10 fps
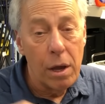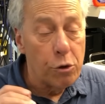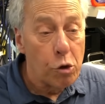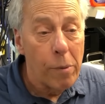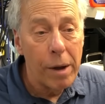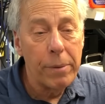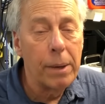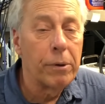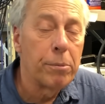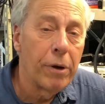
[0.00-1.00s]
You might be
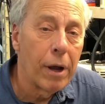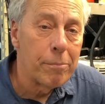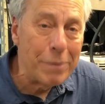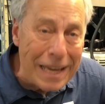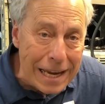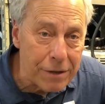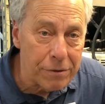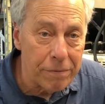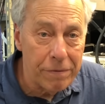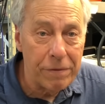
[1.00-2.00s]
able to put out peaks
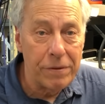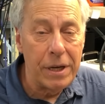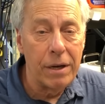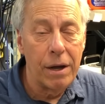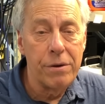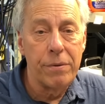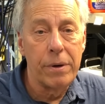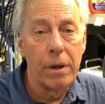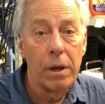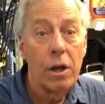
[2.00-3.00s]
of
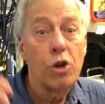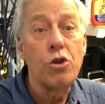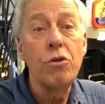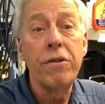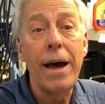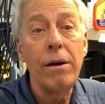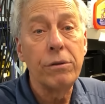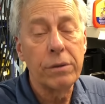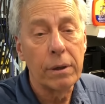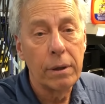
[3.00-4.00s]
1,500,
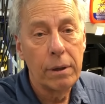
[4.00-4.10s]
2,000